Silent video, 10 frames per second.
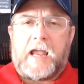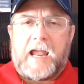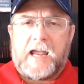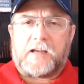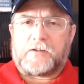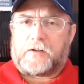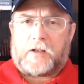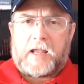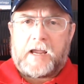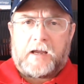as
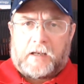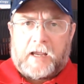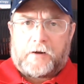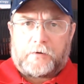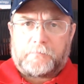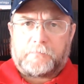a ladder,